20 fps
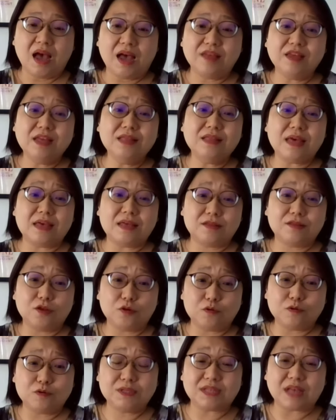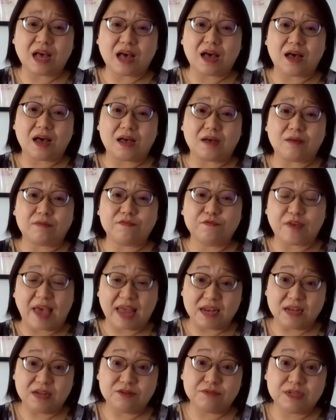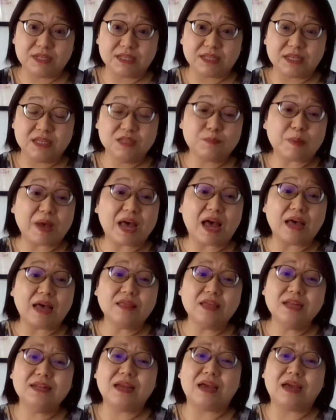I think that those are valid reasons, but I think